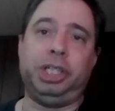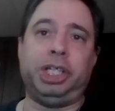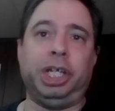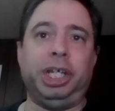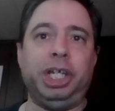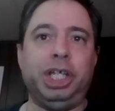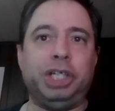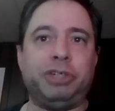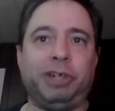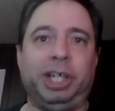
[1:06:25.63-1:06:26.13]

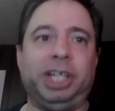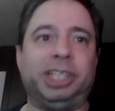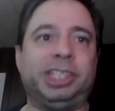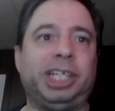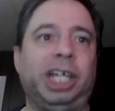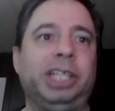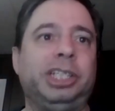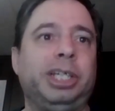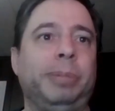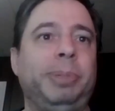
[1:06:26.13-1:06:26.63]
JD Drake
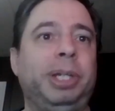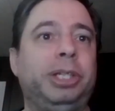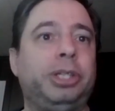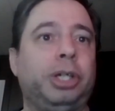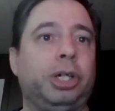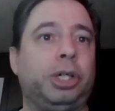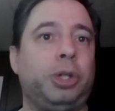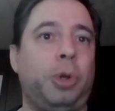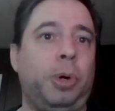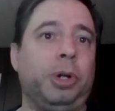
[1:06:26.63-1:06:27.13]
sends him
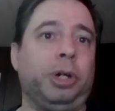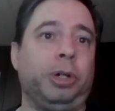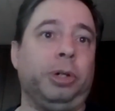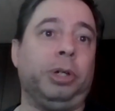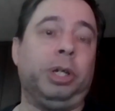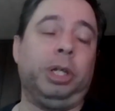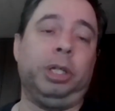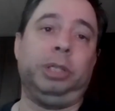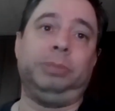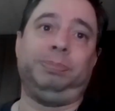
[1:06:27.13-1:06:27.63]
into the
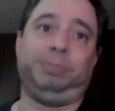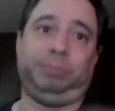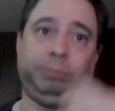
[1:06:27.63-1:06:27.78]
corner.